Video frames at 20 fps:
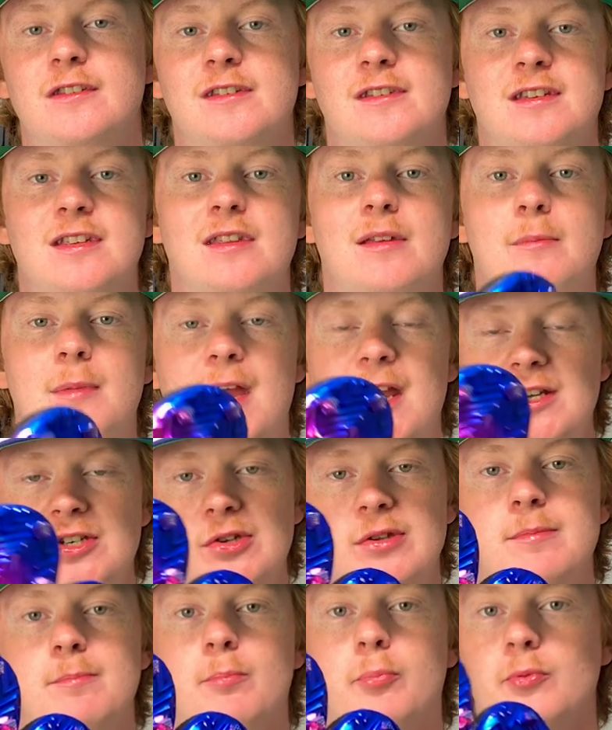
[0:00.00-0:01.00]
see them
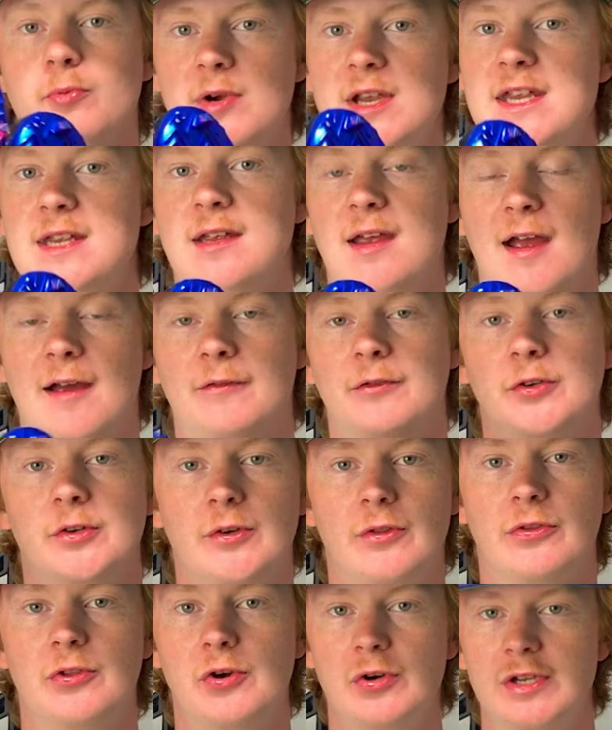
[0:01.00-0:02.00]
actually break after
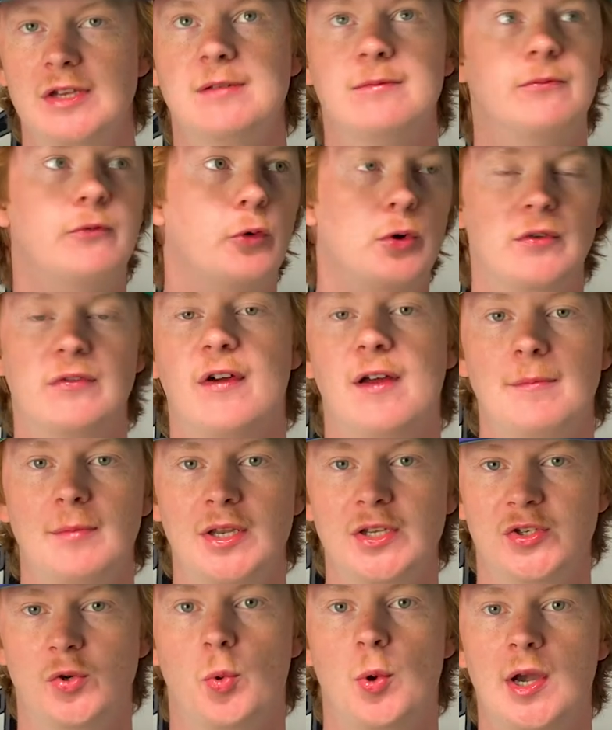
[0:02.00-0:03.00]
30, 45
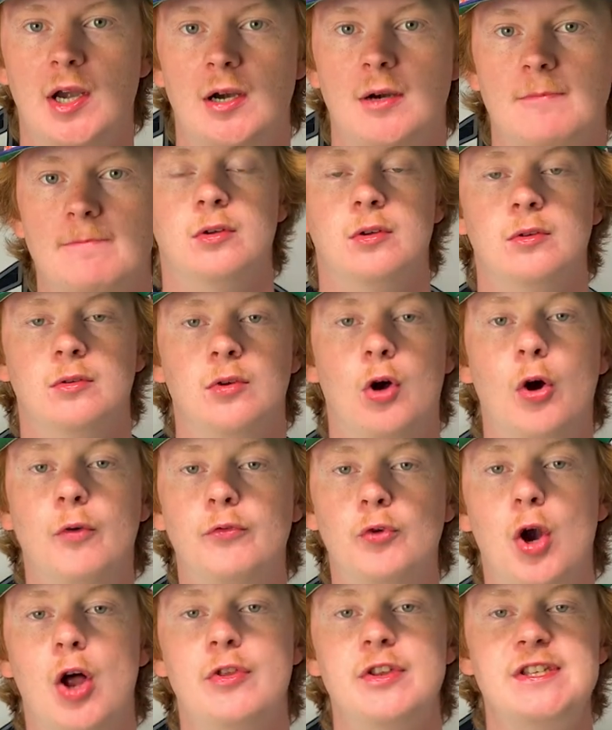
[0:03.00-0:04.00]
minutes of wear.
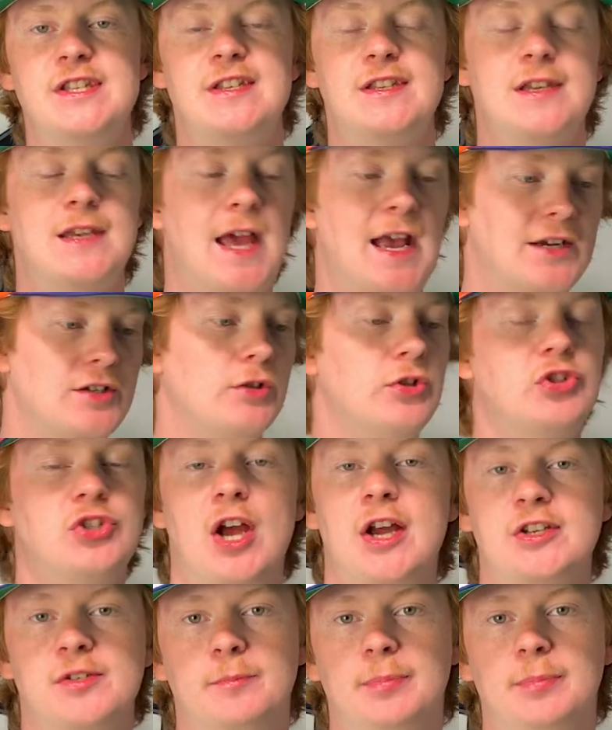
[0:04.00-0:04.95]
Overall, this is an excellent traction